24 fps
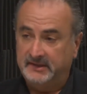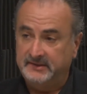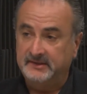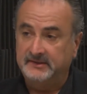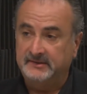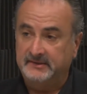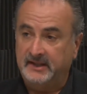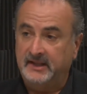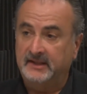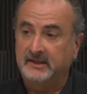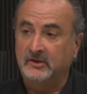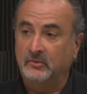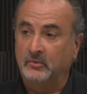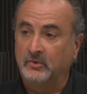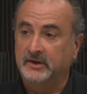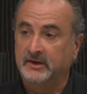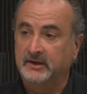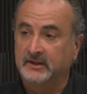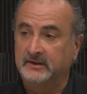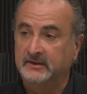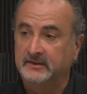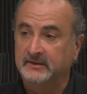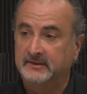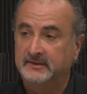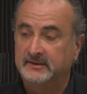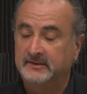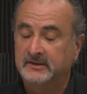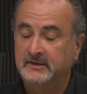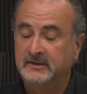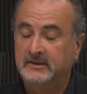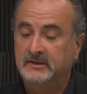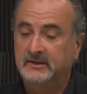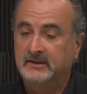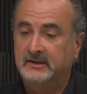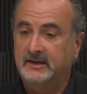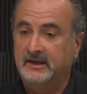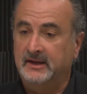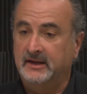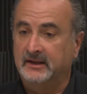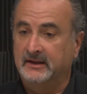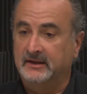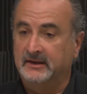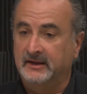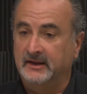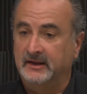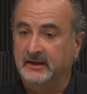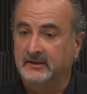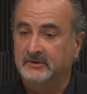That's exactly what it is.
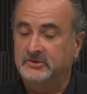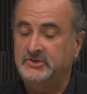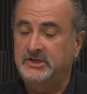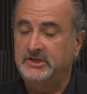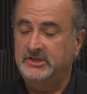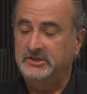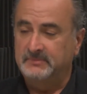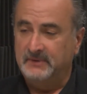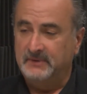And Chief